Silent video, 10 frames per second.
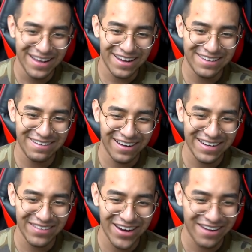a dog
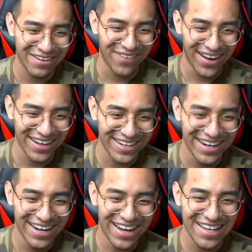named Harry Potter.
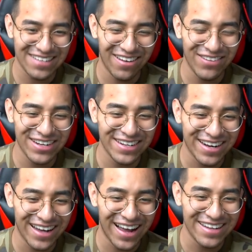Uh, so I'm going to
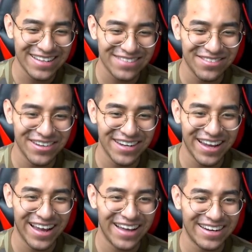decline this one,
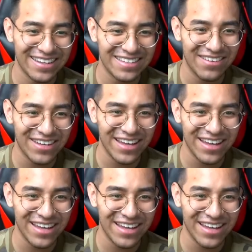and let's see if I can get